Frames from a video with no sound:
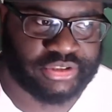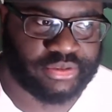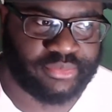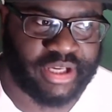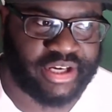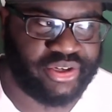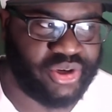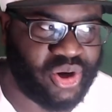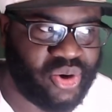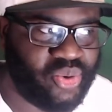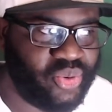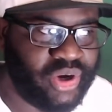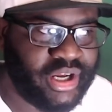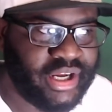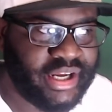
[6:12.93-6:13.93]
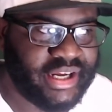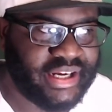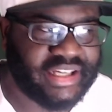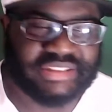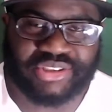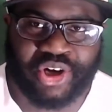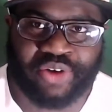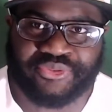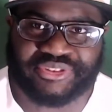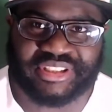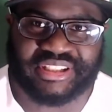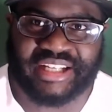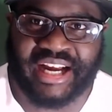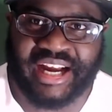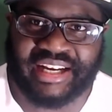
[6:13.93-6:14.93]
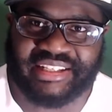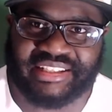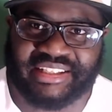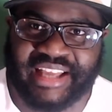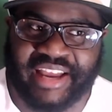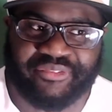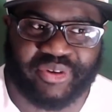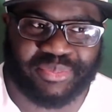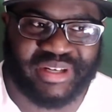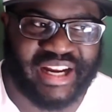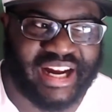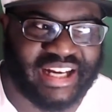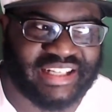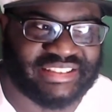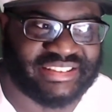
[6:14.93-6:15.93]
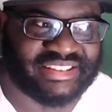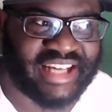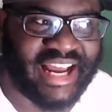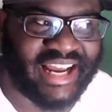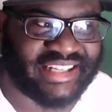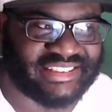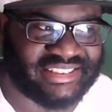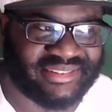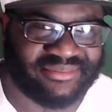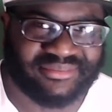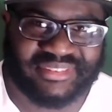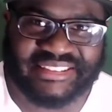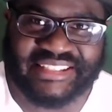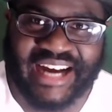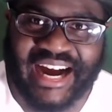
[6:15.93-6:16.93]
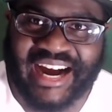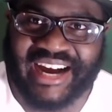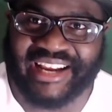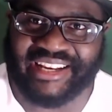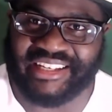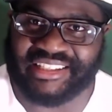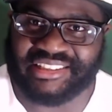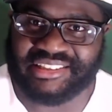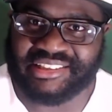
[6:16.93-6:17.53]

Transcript: I'm like, no, his offensive line gave up nine sacks, nine,